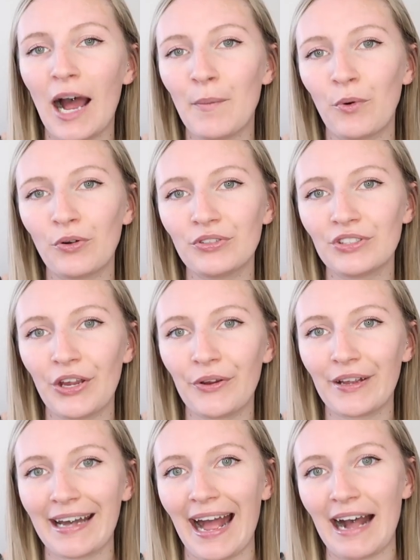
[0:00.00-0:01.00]
I'm
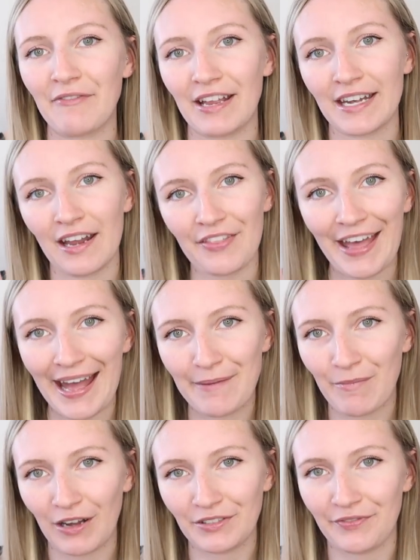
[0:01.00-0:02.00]
also gonna have another
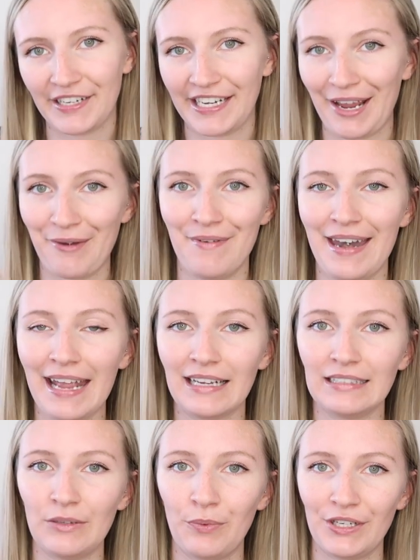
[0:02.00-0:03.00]
hair mask video next,